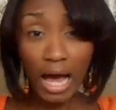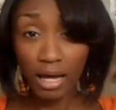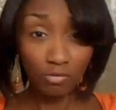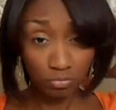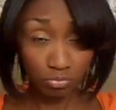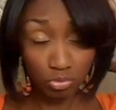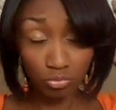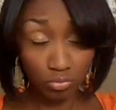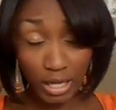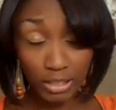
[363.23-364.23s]
I
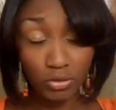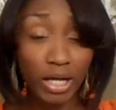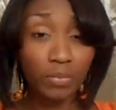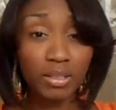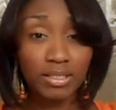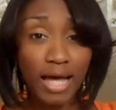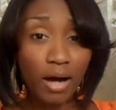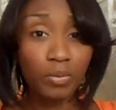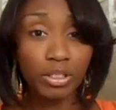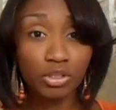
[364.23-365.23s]
dried it with a
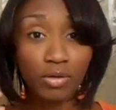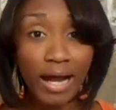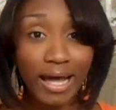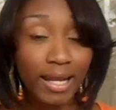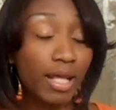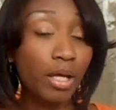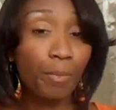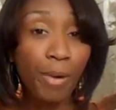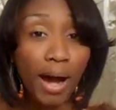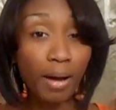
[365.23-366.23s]
towel, it dried, and
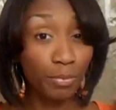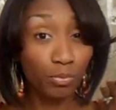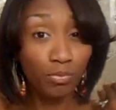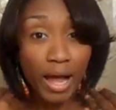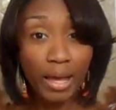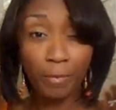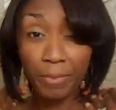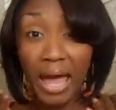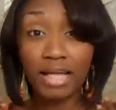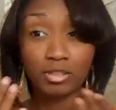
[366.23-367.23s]
it popped right
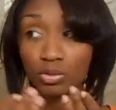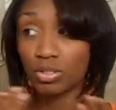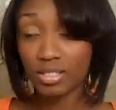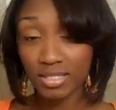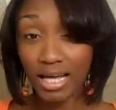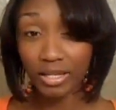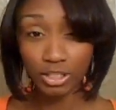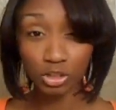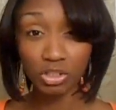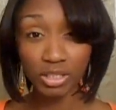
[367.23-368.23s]
back to this style
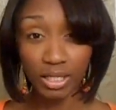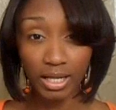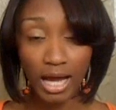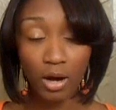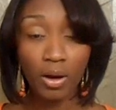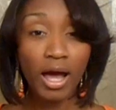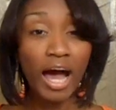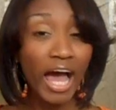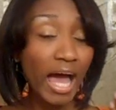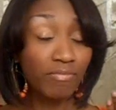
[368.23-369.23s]
that you're seeing now.
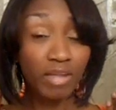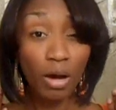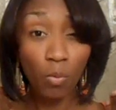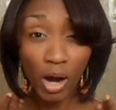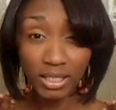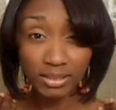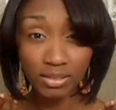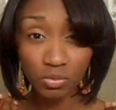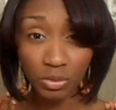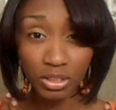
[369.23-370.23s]
I have not washed
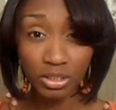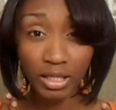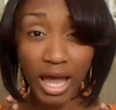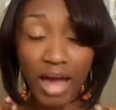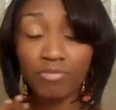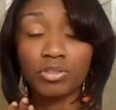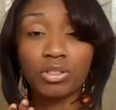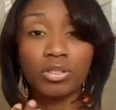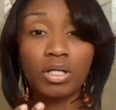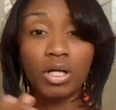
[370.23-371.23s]
this wig
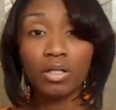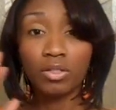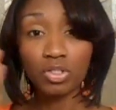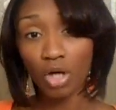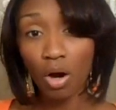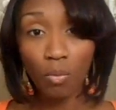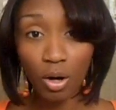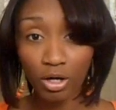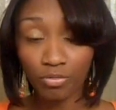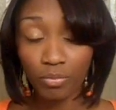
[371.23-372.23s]
after the salt
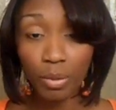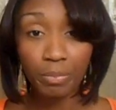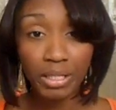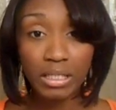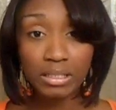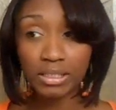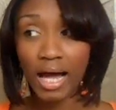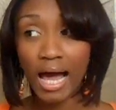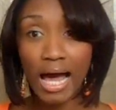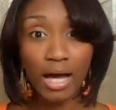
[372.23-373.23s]
water from the beach.
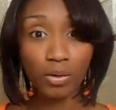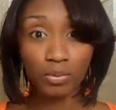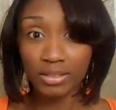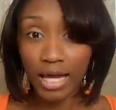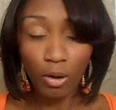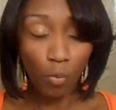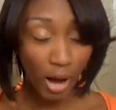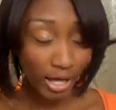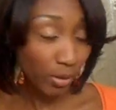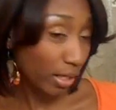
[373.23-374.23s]
I was like,
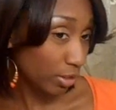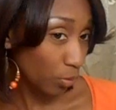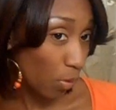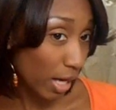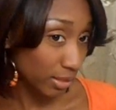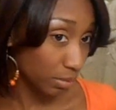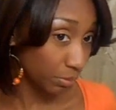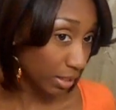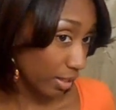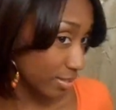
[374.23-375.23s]
why do I need to wash it?
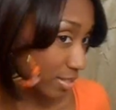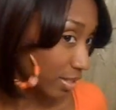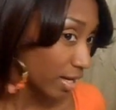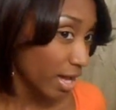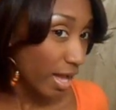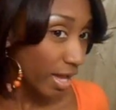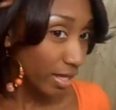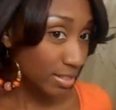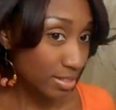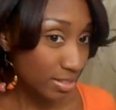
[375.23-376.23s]
Because
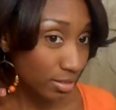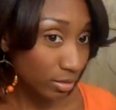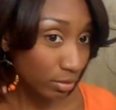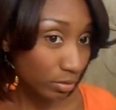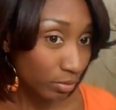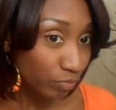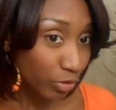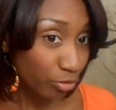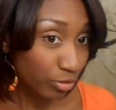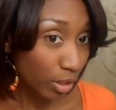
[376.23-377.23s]
it's still
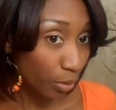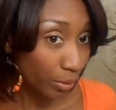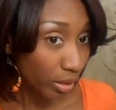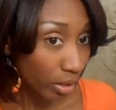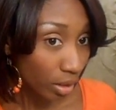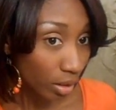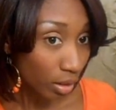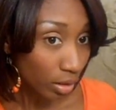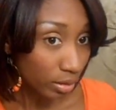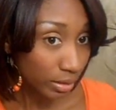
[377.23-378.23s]
flowy.
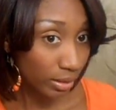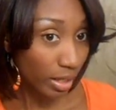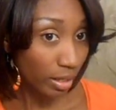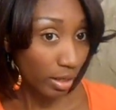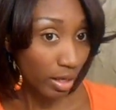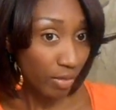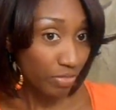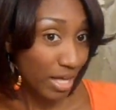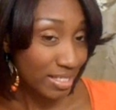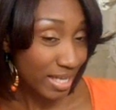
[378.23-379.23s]
Look at that.
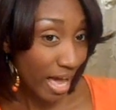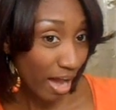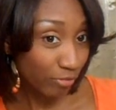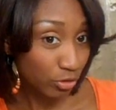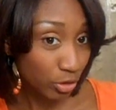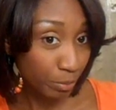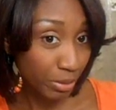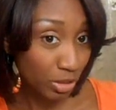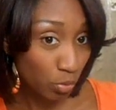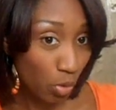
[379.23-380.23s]
That's after
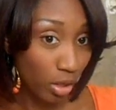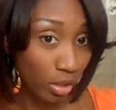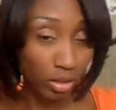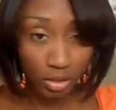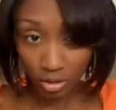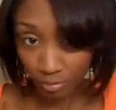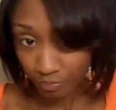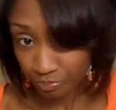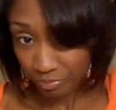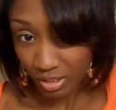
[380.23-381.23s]
beach water.
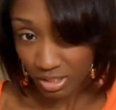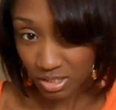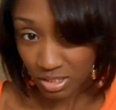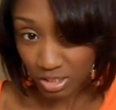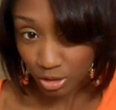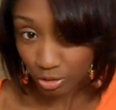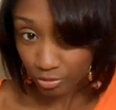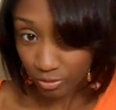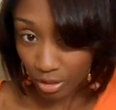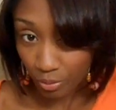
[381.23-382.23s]
It's still
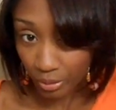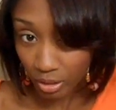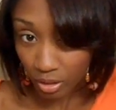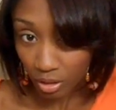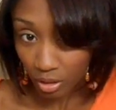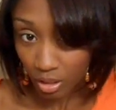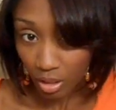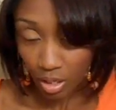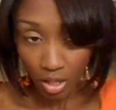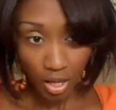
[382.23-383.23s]
flowy.
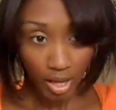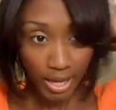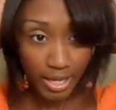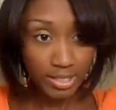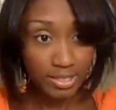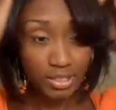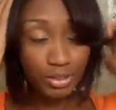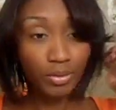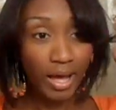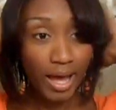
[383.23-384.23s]
It
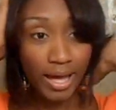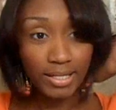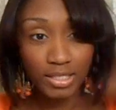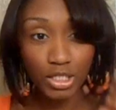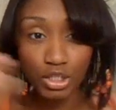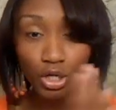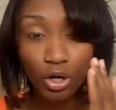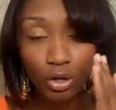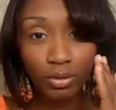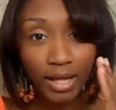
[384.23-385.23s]
still has its
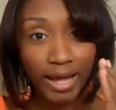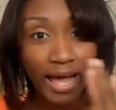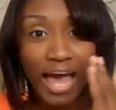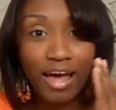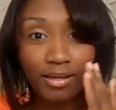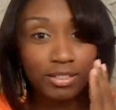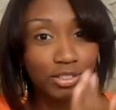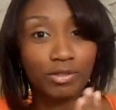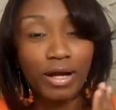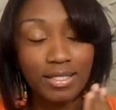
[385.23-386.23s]
curl, like,
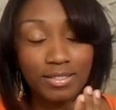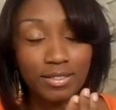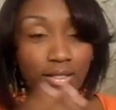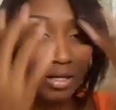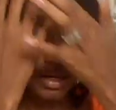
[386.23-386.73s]
it's crazy.